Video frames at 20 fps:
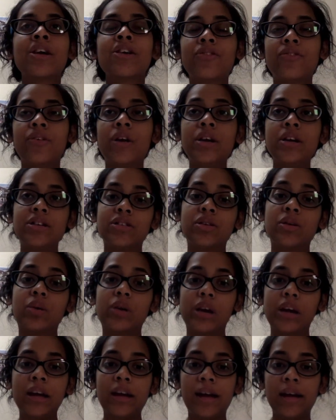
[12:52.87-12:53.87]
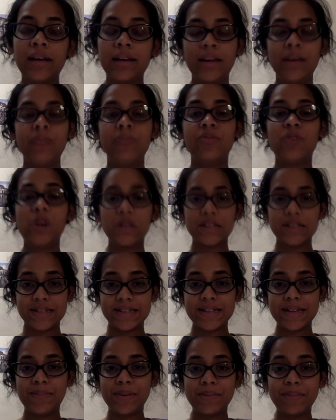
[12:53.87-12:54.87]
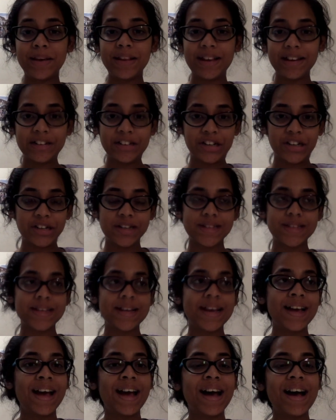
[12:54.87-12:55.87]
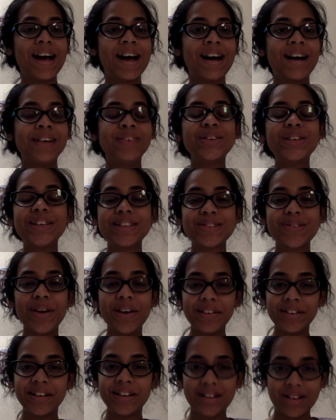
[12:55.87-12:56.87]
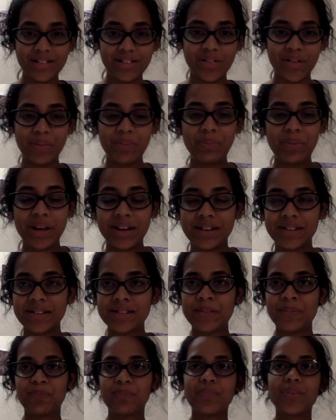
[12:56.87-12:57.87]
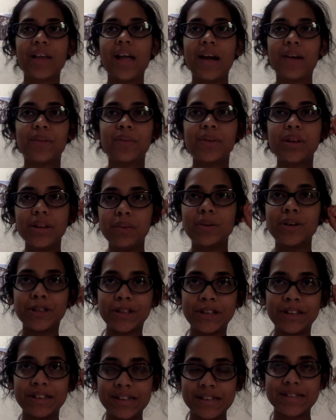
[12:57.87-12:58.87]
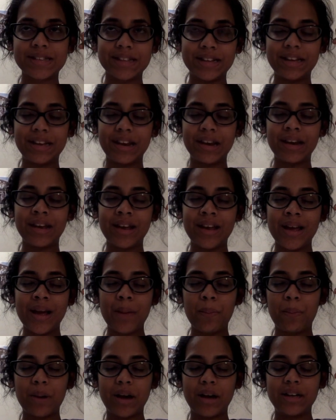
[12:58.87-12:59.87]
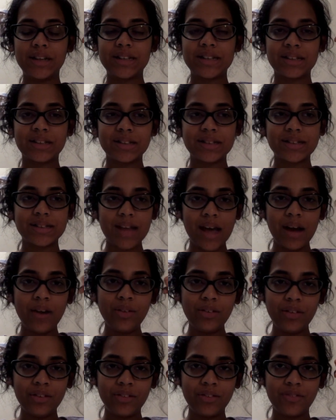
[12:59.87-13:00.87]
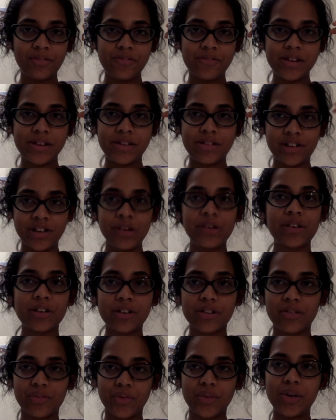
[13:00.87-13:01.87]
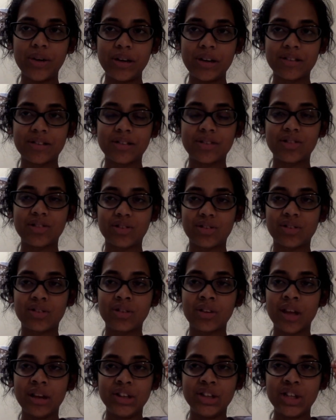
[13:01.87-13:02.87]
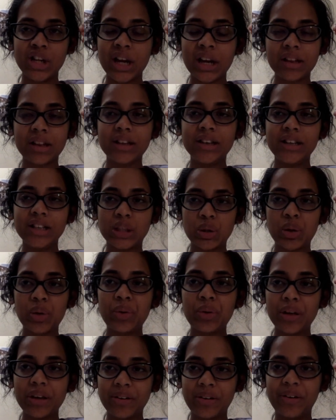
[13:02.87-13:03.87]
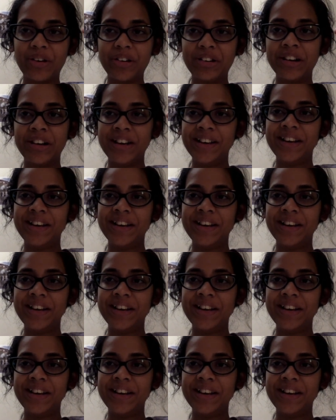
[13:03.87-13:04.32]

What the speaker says: Funny story, I keep falling asleep in my lectures, which is quite a conundrum because I really want to listen, but the sound of the tutor's voice just gently droning on